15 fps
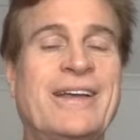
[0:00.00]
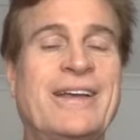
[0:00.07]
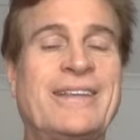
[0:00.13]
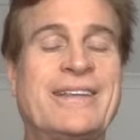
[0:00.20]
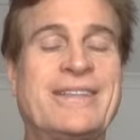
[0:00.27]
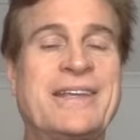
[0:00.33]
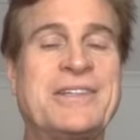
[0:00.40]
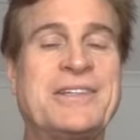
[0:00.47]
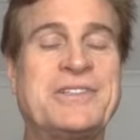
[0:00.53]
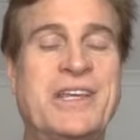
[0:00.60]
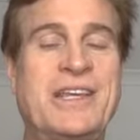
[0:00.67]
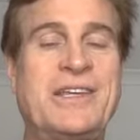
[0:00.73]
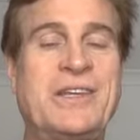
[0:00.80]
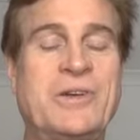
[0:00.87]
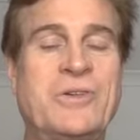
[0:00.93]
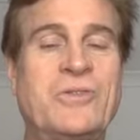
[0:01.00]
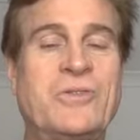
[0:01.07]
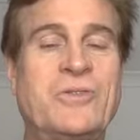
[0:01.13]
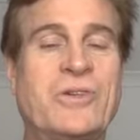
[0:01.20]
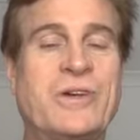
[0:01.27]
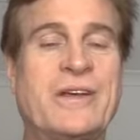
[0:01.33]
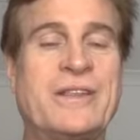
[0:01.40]
That they see
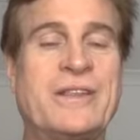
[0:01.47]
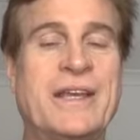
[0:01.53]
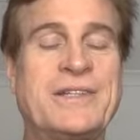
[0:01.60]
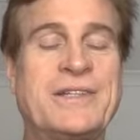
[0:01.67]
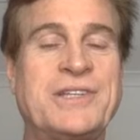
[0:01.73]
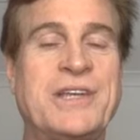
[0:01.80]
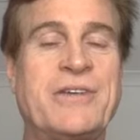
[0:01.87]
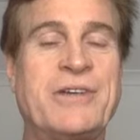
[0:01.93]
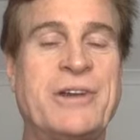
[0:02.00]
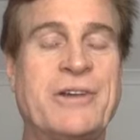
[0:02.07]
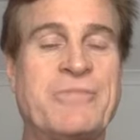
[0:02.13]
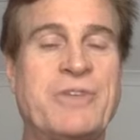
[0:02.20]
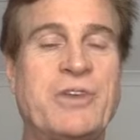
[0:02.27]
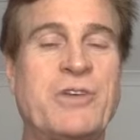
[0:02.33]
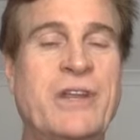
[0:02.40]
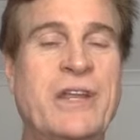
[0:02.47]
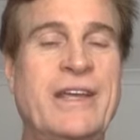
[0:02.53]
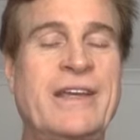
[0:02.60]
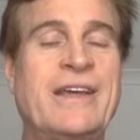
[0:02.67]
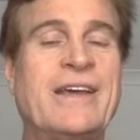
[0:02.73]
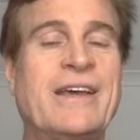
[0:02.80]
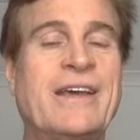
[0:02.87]
you, they see your inner
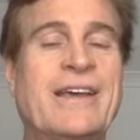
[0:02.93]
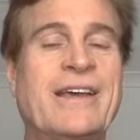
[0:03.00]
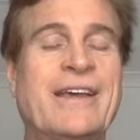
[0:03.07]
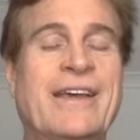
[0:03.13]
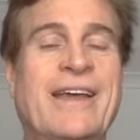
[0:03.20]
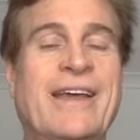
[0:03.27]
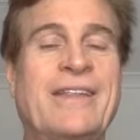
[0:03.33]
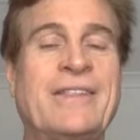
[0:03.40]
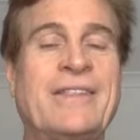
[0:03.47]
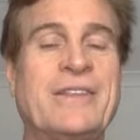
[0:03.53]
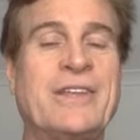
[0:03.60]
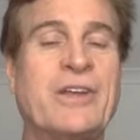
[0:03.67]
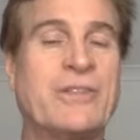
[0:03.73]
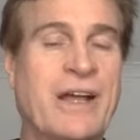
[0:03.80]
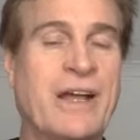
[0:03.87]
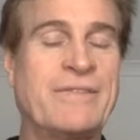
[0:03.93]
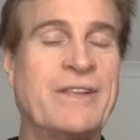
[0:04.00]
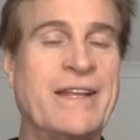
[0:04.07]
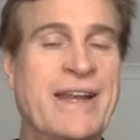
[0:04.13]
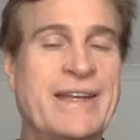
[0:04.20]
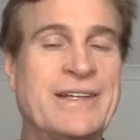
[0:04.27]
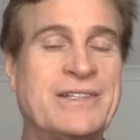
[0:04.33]
beauty and your
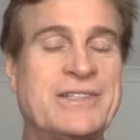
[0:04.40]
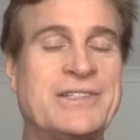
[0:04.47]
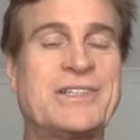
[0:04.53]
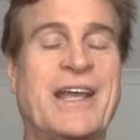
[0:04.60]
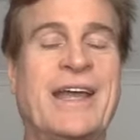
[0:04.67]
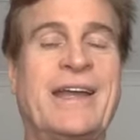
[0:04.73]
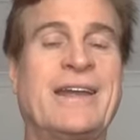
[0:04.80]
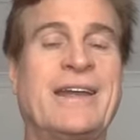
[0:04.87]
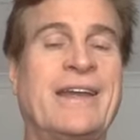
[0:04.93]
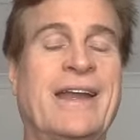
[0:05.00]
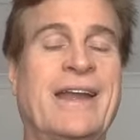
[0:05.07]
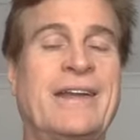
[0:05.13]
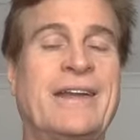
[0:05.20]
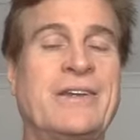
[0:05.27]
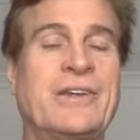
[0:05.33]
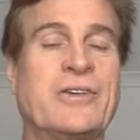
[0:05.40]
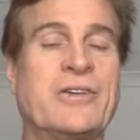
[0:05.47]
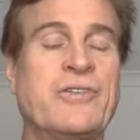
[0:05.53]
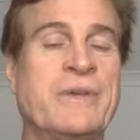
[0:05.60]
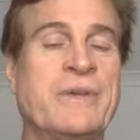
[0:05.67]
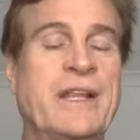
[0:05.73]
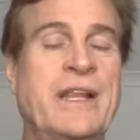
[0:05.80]
loveliness and your
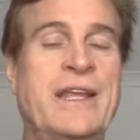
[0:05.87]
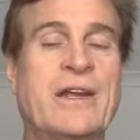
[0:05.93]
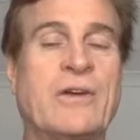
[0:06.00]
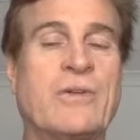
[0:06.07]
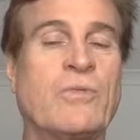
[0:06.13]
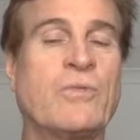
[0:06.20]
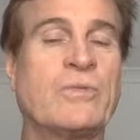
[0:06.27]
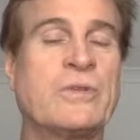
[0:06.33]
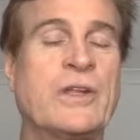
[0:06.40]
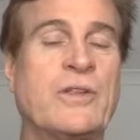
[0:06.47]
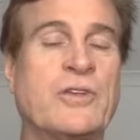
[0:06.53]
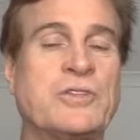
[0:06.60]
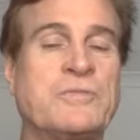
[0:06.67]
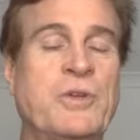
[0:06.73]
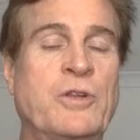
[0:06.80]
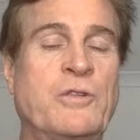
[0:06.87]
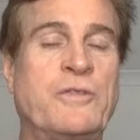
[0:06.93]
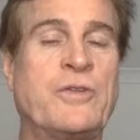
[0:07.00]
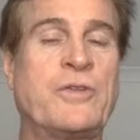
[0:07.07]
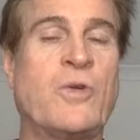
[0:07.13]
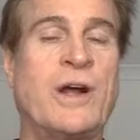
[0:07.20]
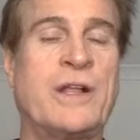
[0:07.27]
humility, or, you know, those beautiful
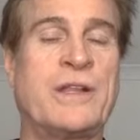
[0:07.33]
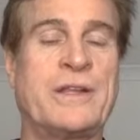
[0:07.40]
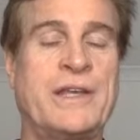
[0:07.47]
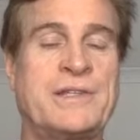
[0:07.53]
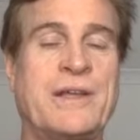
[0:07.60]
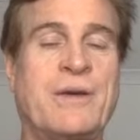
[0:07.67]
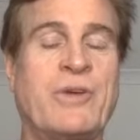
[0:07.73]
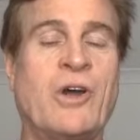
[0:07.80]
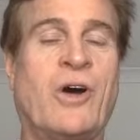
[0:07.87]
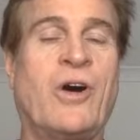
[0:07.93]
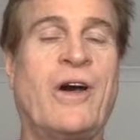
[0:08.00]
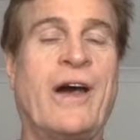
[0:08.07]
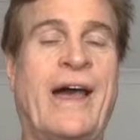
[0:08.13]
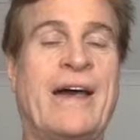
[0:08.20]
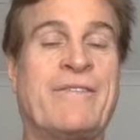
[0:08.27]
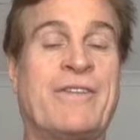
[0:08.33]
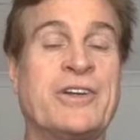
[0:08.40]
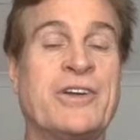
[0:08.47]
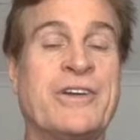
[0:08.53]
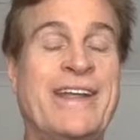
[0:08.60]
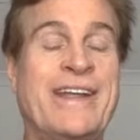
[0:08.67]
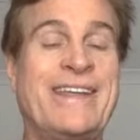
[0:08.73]
qualities that we all have
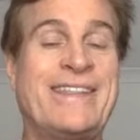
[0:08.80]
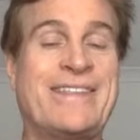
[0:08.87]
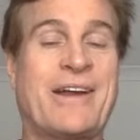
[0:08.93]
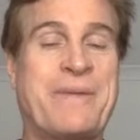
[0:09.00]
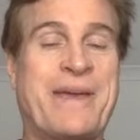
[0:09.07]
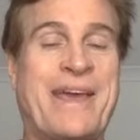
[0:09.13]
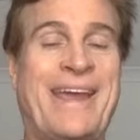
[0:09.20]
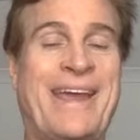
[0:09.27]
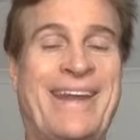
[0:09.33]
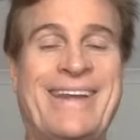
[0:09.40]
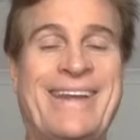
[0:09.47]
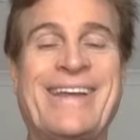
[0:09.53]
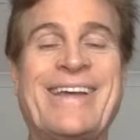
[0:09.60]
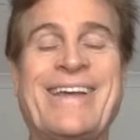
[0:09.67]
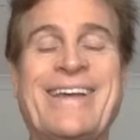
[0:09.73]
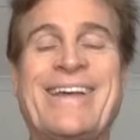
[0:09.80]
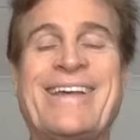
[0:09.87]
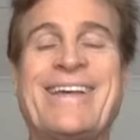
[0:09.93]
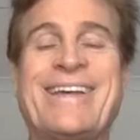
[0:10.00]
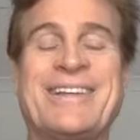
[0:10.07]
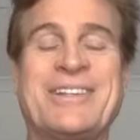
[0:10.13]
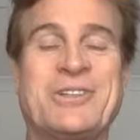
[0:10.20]
underneath our pain
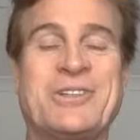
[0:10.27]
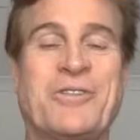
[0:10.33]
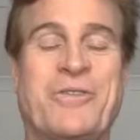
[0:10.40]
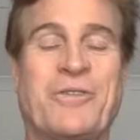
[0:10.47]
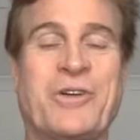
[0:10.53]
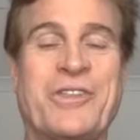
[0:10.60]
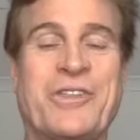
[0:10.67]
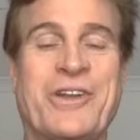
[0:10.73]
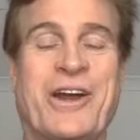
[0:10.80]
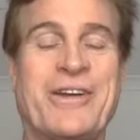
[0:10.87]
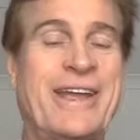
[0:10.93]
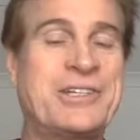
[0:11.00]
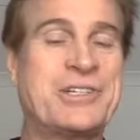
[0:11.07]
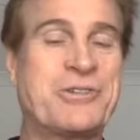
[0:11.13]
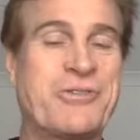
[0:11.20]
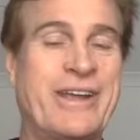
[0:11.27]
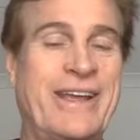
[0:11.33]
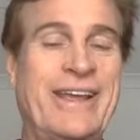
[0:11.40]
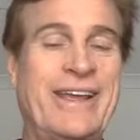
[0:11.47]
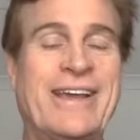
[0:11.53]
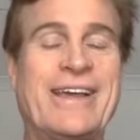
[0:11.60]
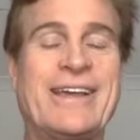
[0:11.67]
and so forth in our history.